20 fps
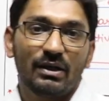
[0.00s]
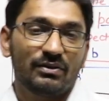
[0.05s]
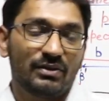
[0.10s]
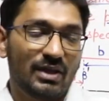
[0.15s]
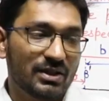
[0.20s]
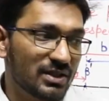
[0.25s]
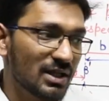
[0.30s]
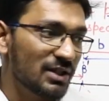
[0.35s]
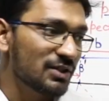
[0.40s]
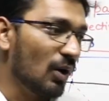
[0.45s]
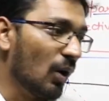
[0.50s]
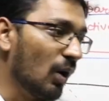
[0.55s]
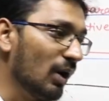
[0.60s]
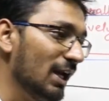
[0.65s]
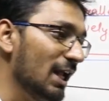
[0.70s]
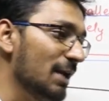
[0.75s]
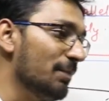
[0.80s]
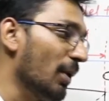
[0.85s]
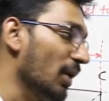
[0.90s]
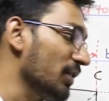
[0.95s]
this is
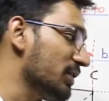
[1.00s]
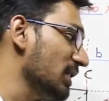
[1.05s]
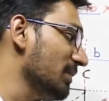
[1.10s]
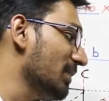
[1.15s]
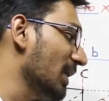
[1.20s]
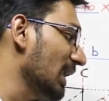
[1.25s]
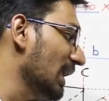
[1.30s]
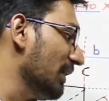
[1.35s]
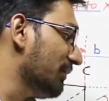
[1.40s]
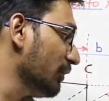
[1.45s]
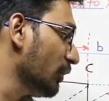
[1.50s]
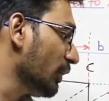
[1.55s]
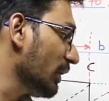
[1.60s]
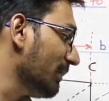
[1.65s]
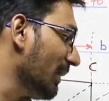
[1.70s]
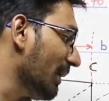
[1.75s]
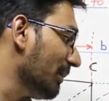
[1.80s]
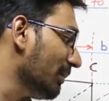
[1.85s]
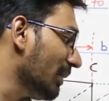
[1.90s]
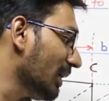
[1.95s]
only possible if you
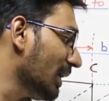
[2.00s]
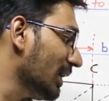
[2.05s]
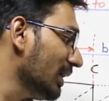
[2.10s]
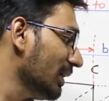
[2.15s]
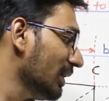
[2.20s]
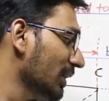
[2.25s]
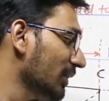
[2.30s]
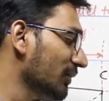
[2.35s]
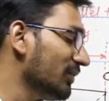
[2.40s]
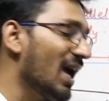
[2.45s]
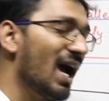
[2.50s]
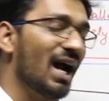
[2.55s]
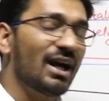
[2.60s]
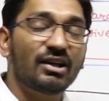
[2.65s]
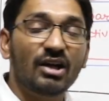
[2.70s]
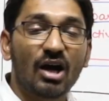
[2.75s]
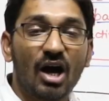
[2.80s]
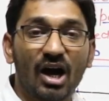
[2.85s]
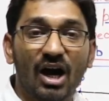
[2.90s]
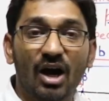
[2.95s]
remember
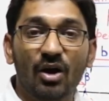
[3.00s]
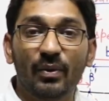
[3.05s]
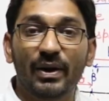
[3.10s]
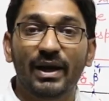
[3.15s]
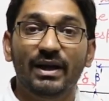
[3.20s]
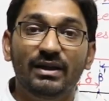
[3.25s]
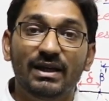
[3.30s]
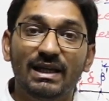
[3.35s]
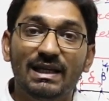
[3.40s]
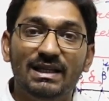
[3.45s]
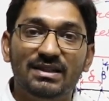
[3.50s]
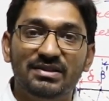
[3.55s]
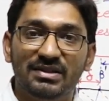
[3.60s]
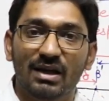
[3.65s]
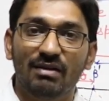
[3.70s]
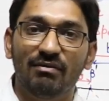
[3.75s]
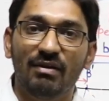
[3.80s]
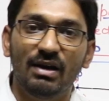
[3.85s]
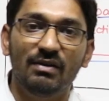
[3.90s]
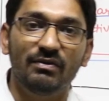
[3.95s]
that how a
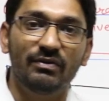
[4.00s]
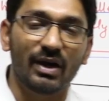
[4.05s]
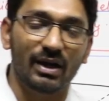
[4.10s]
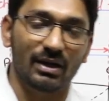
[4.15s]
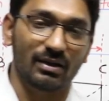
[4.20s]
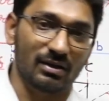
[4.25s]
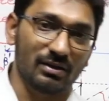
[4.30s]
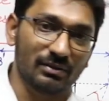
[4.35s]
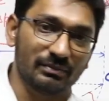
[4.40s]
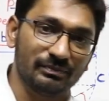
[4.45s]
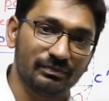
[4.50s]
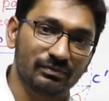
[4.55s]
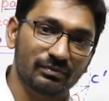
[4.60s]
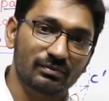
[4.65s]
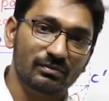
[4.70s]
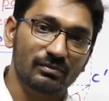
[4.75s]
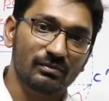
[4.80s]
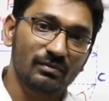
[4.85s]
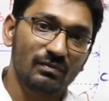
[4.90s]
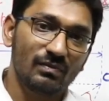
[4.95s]
TSL will work.
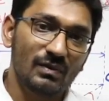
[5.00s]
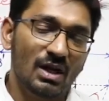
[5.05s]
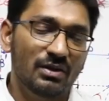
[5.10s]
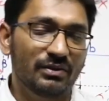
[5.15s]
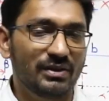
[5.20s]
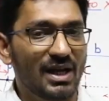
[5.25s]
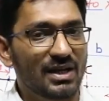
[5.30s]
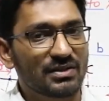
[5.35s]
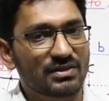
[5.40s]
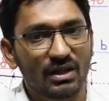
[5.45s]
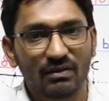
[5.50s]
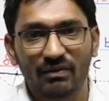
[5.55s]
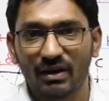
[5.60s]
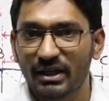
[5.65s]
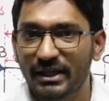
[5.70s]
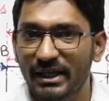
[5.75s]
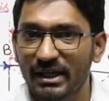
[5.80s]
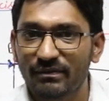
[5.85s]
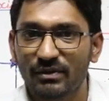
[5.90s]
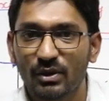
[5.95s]
TSL
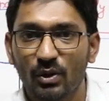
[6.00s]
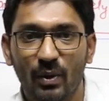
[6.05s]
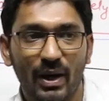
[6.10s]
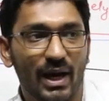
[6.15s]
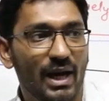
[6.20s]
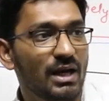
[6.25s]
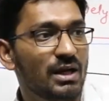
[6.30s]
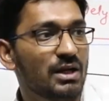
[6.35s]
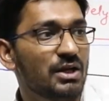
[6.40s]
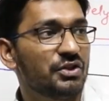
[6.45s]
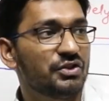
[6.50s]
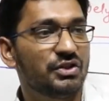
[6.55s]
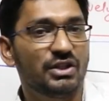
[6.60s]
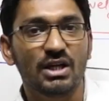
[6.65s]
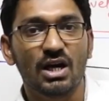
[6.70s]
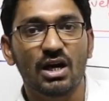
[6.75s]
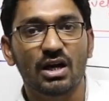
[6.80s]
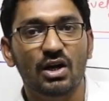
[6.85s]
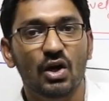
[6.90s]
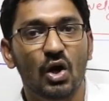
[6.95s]
will give you a
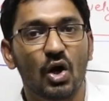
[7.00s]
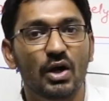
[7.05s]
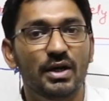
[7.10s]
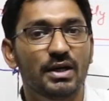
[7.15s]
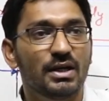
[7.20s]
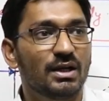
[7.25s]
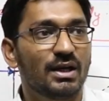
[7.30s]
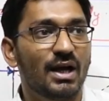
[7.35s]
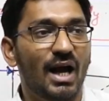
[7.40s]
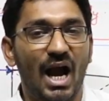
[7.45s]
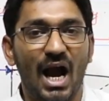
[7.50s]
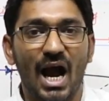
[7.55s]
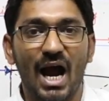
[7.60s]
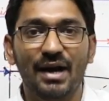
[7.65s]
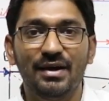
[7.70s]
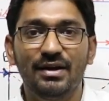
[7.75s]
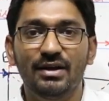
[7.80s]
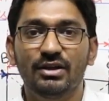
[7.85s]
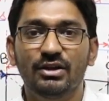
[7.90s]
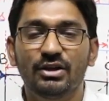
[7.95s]
shear load
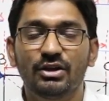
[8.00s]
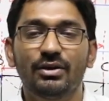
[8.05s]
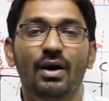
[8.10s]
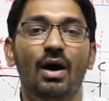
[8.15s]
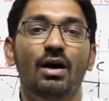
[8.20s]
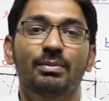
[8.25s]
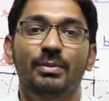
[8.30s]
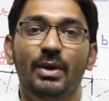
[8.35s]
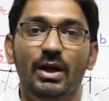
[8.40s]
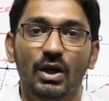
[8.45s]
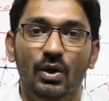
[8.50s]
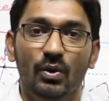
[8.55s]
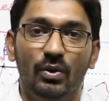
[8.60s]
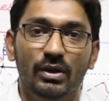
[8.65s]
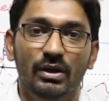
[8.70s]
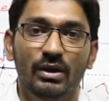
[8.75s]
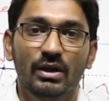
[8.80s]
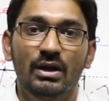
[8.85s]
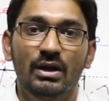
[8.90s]
and normal load.